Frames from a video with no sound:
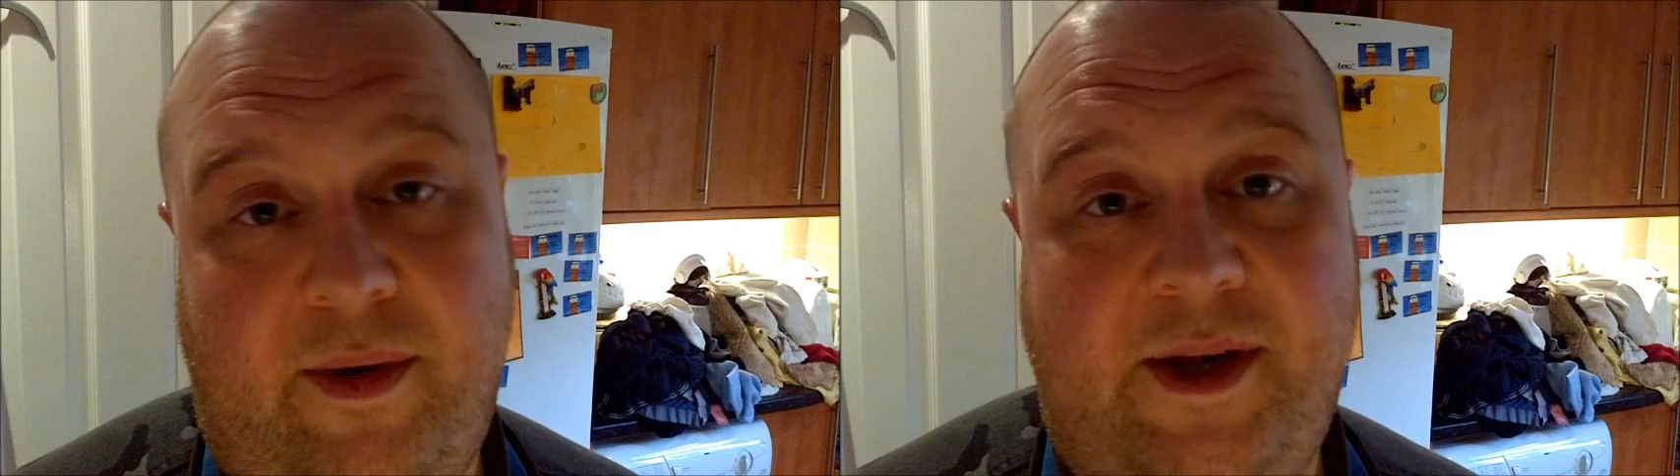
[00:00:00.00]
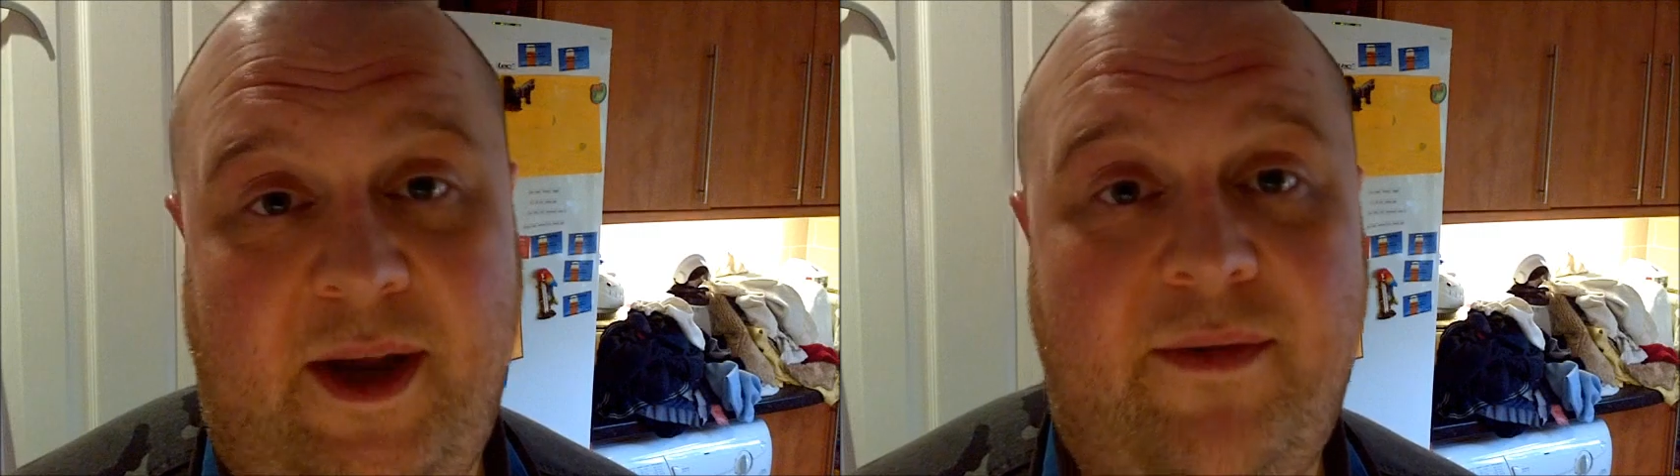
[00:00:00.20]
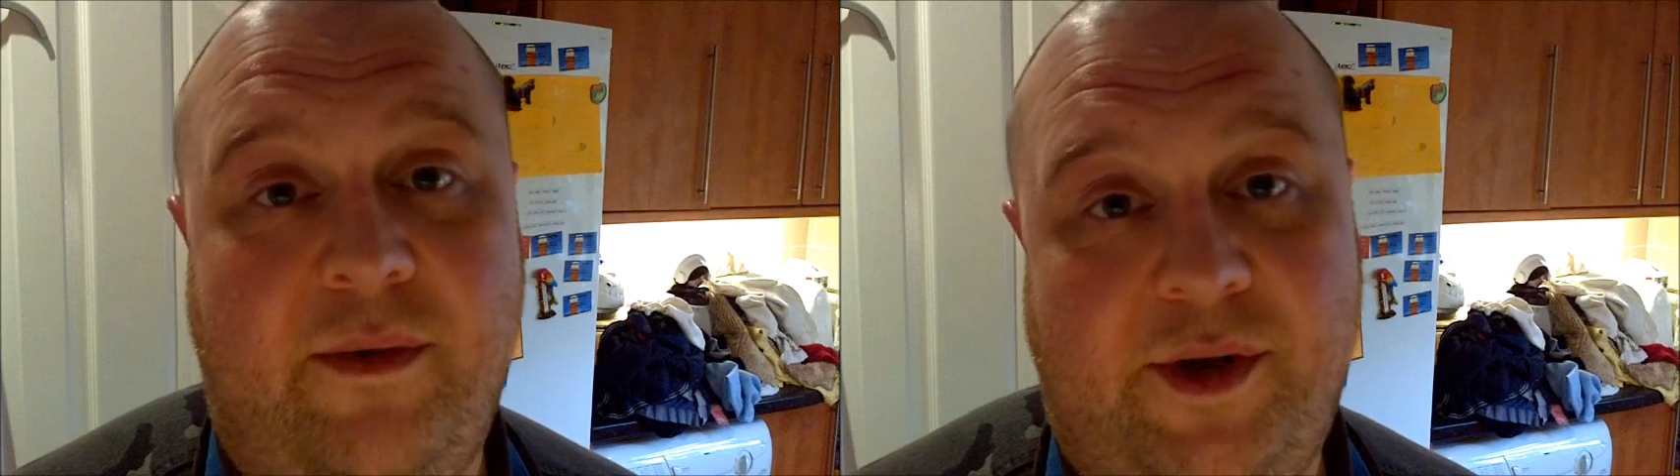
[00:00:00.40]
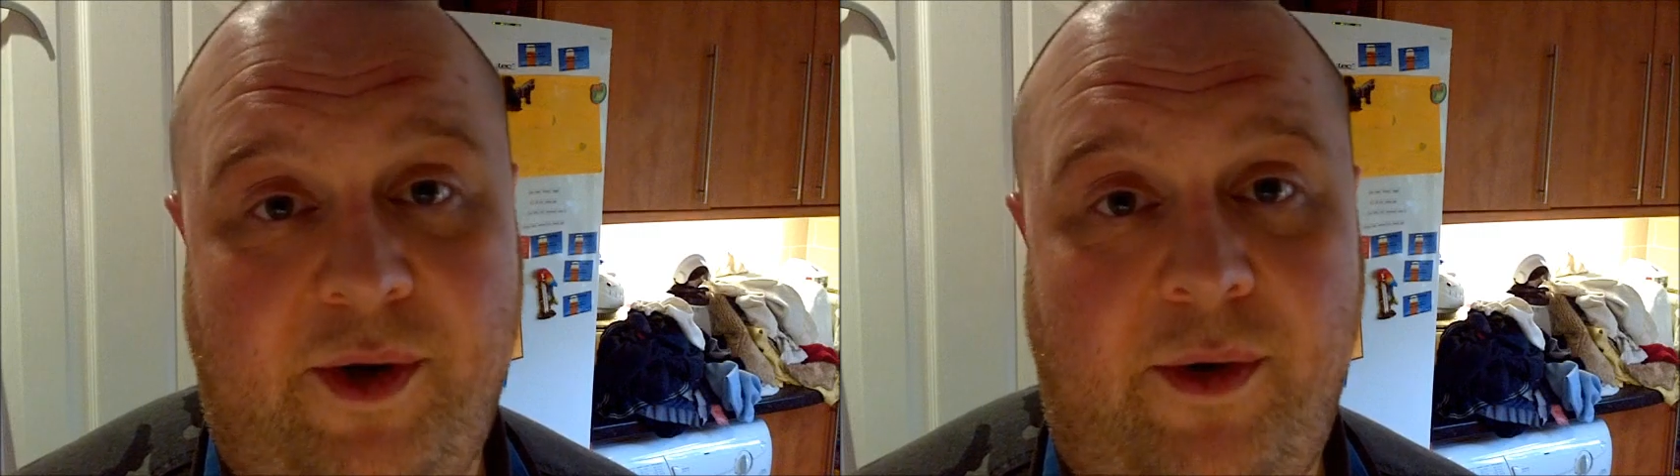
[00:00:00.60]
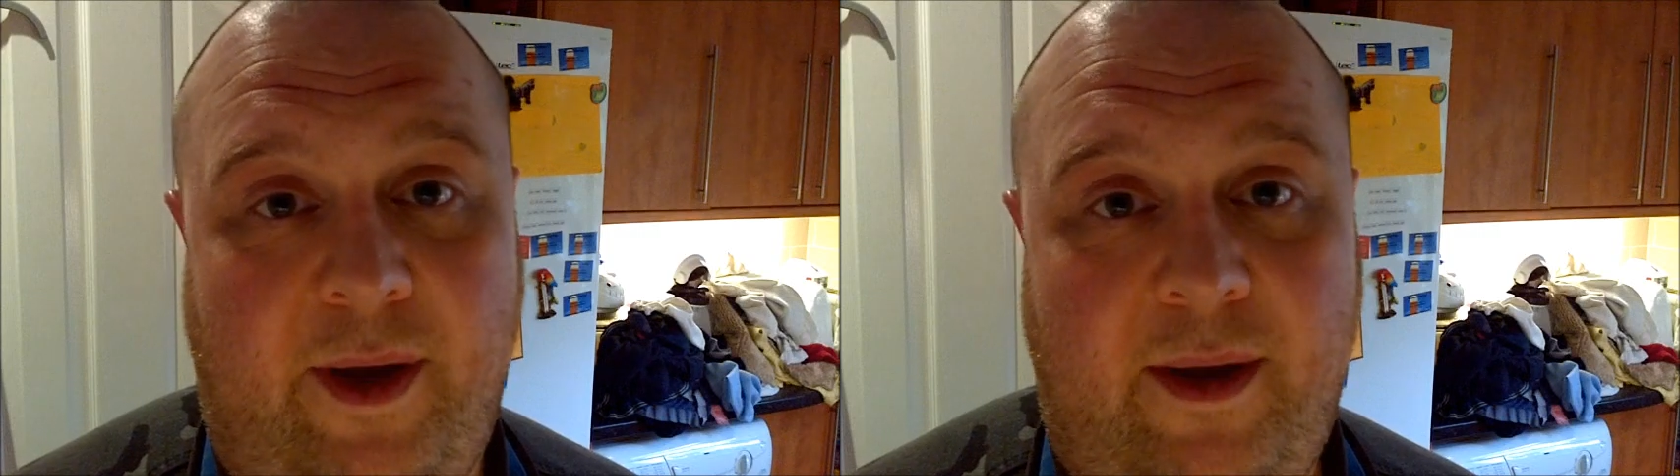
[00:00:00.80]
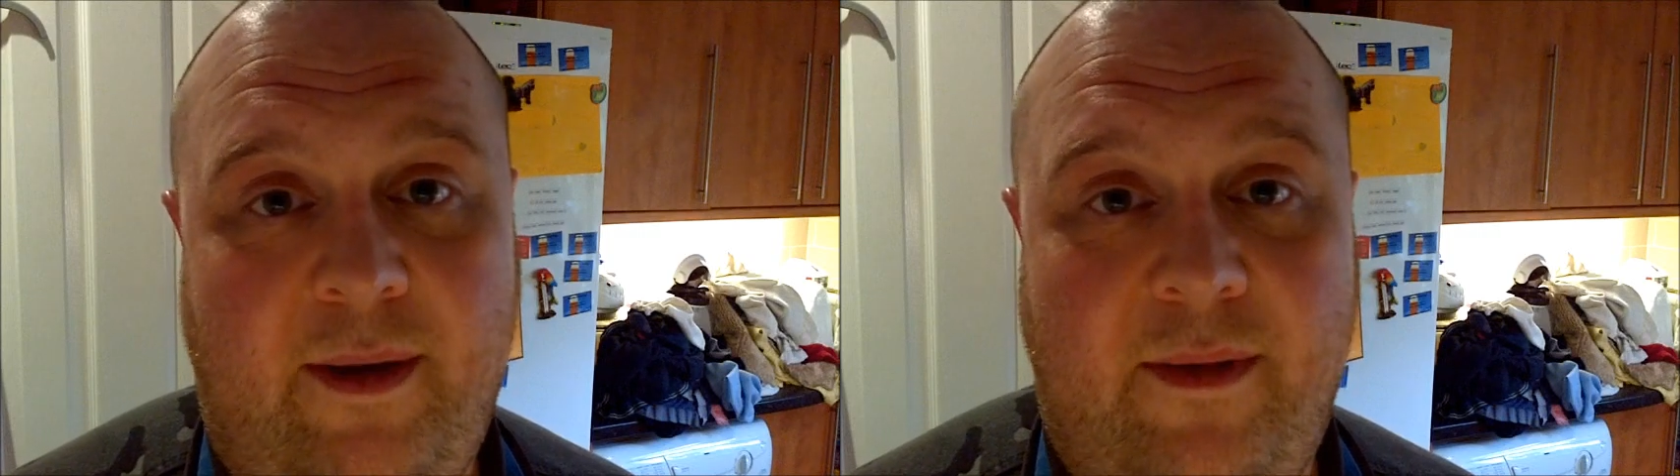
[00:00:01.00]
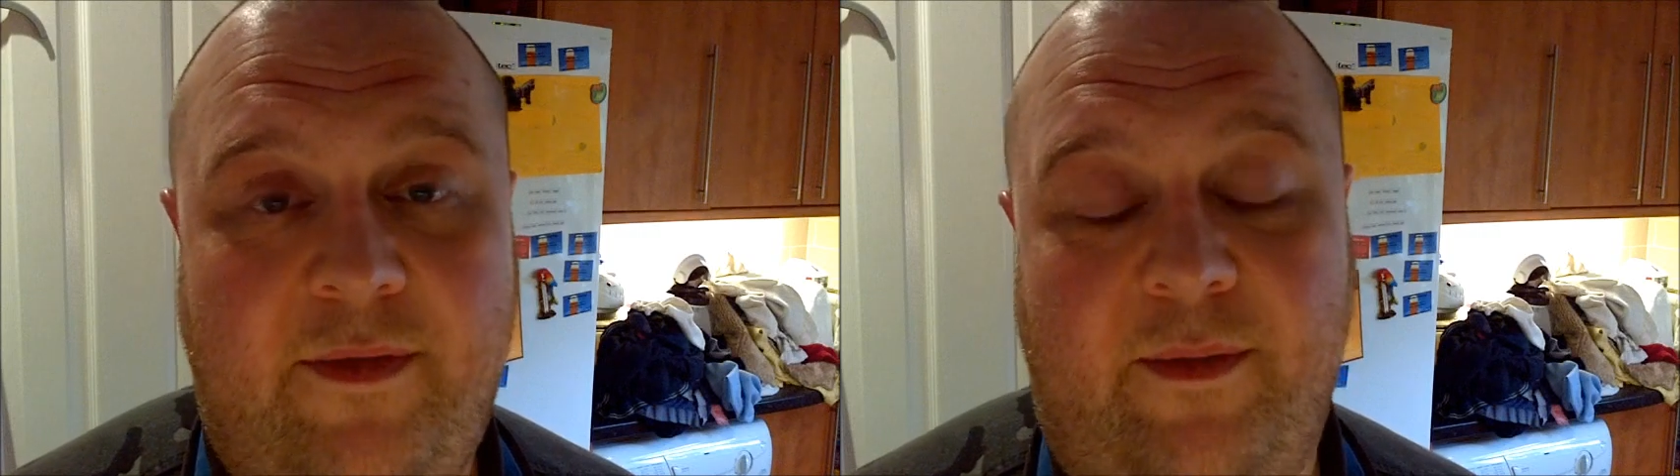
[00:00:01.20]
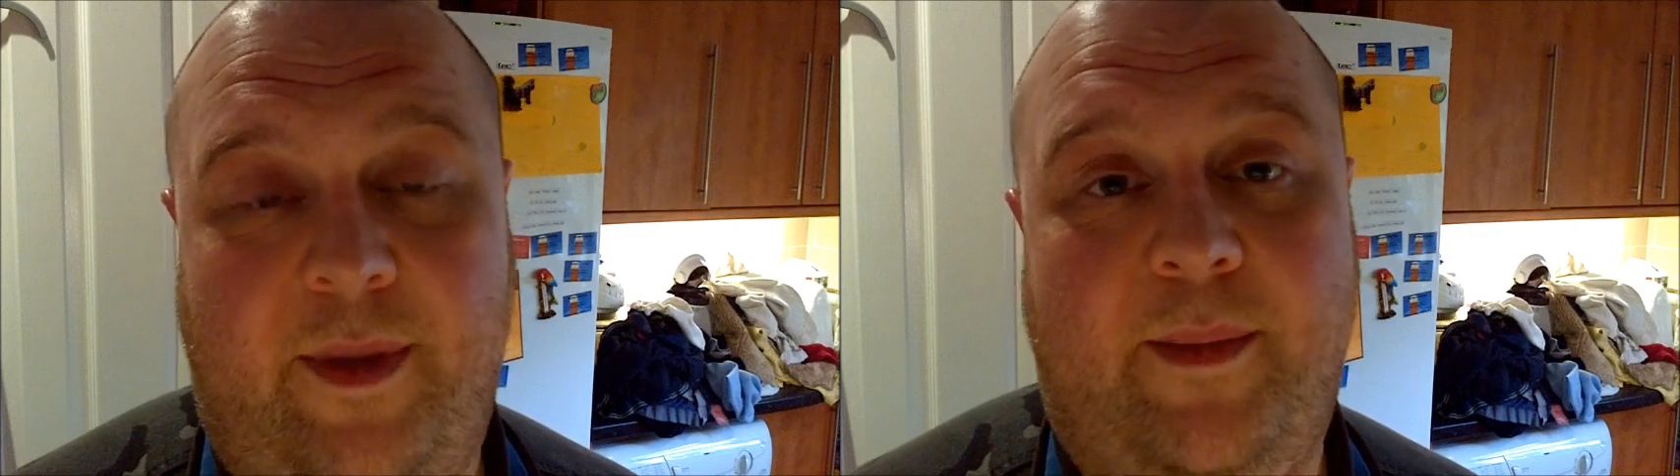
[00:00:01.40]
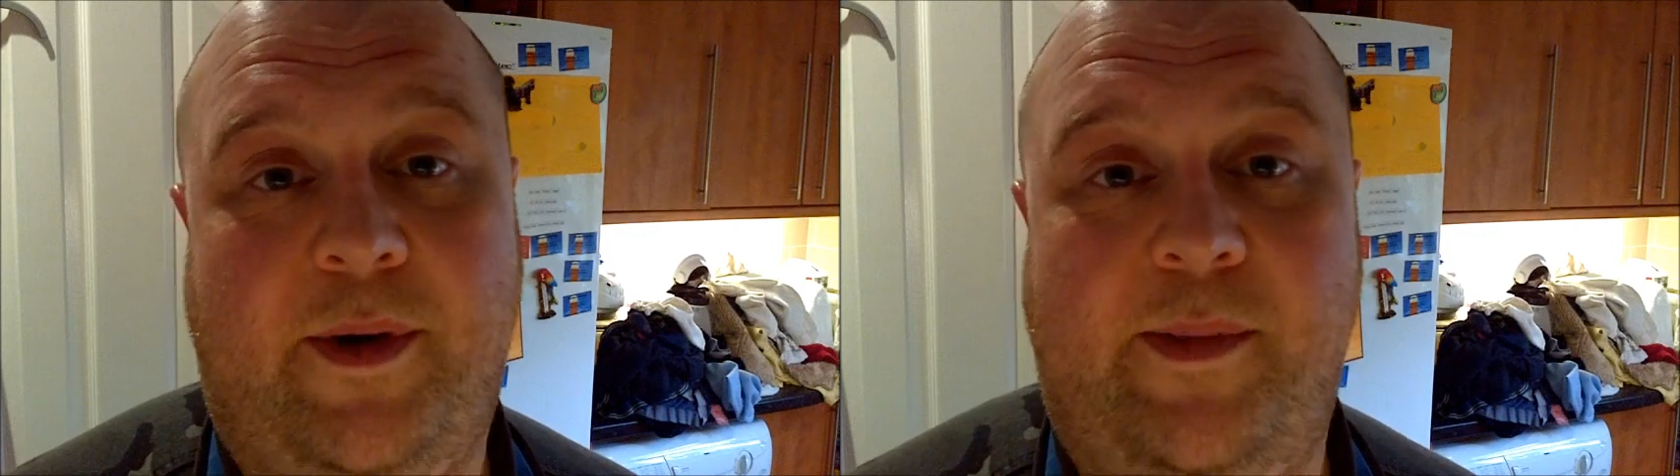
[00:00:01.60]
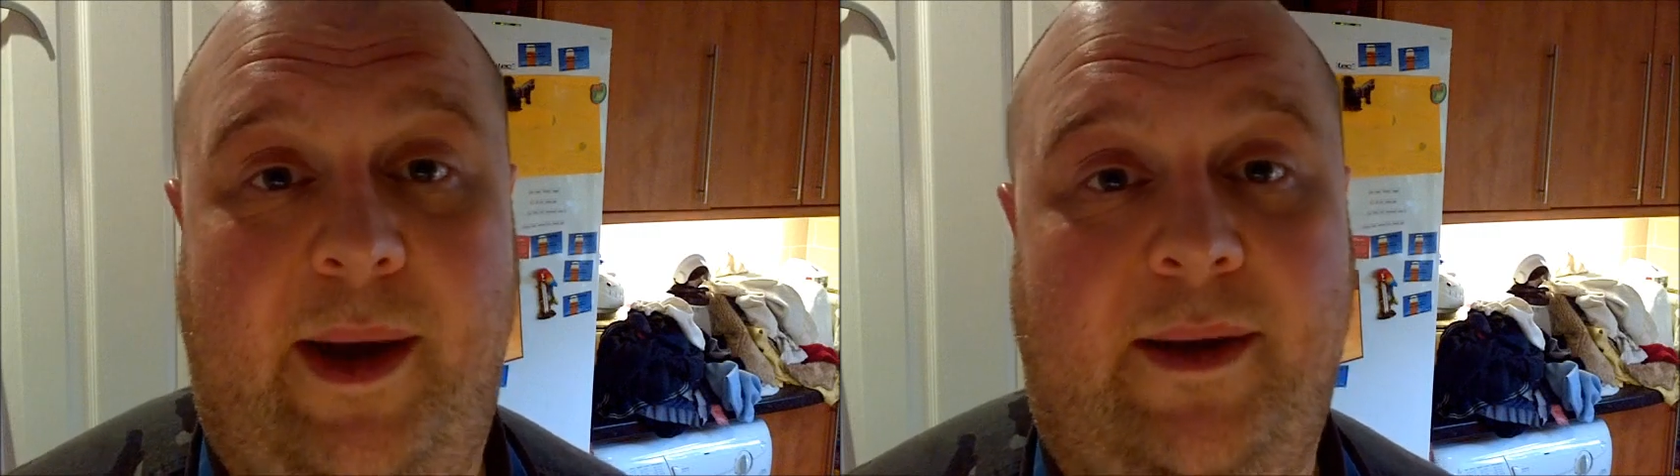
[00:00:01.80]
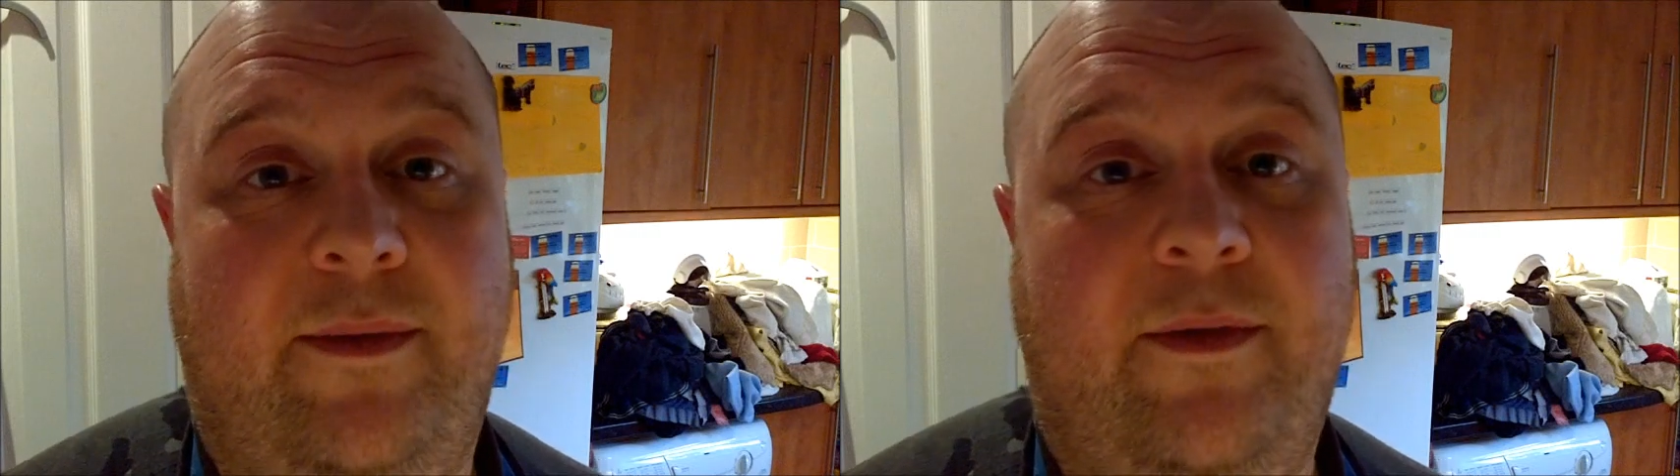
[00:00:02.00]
safe than sorry from that perspective,